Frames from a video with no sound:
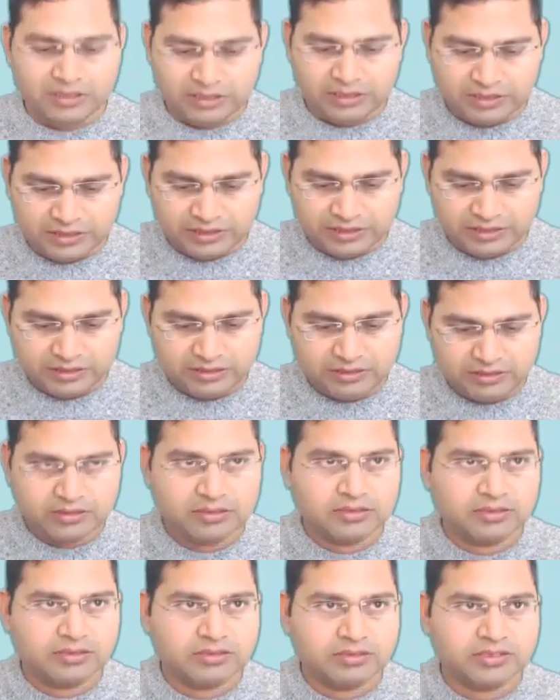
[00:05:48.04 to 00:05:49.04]
and
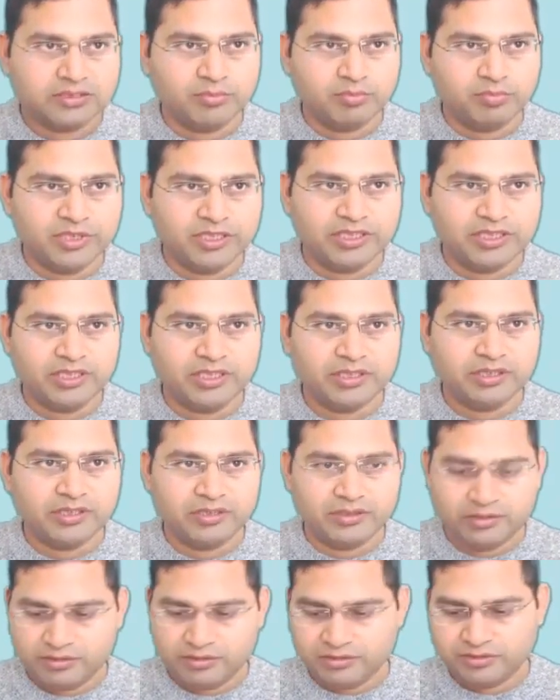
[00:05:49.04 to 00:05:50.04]
simply
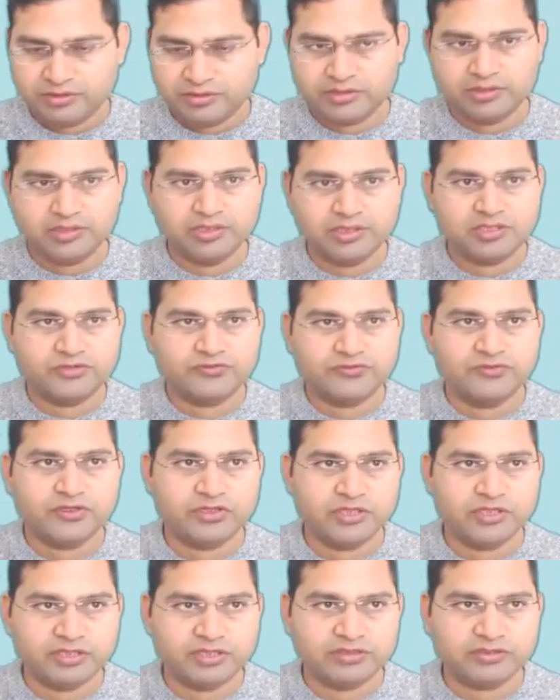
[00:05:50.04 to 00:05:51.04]
search for
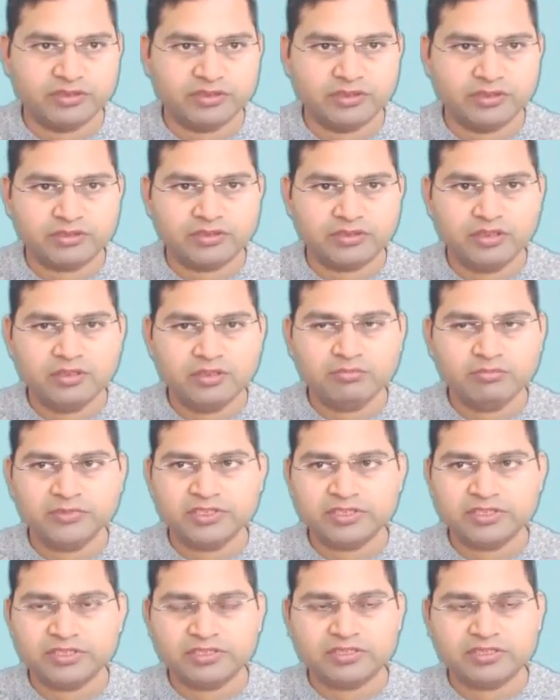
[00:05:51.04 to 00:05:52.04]
yatra dot com,
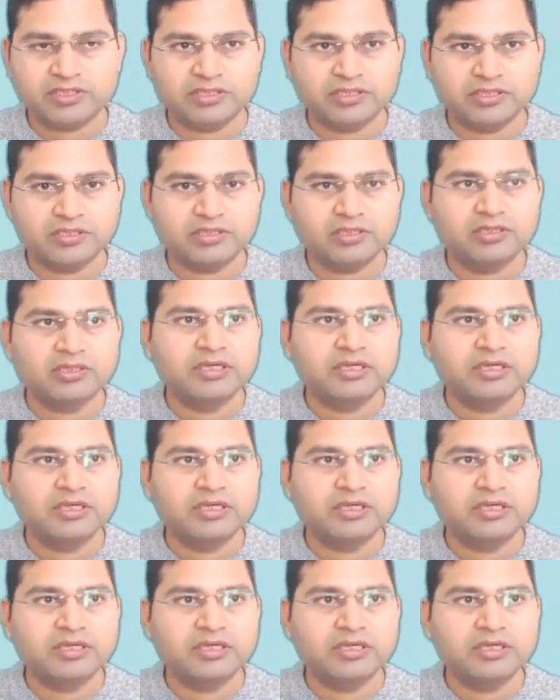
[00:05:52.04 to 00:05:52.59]
this is the